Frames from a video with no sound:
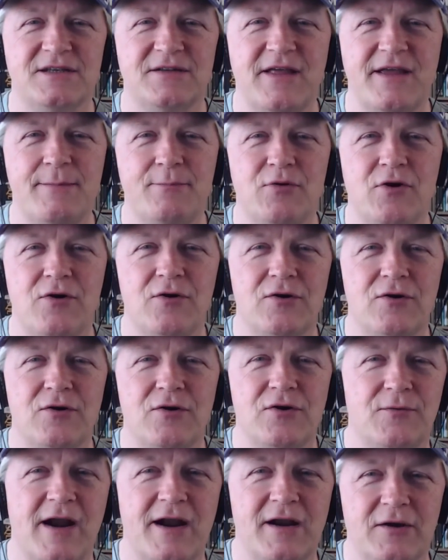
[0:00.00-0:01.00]
So they broke
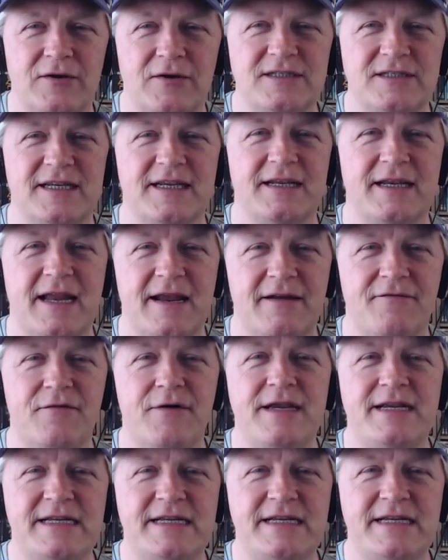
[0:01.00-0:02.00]
the records in
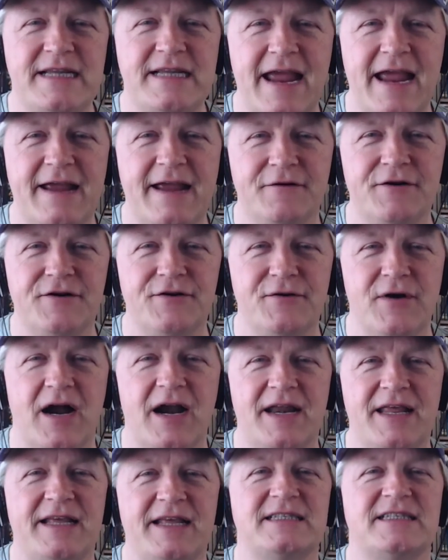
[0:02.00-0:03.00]
every day for new
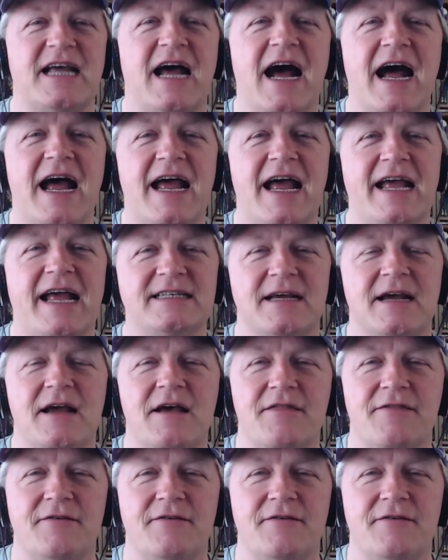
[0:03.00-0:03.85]
audience eyes.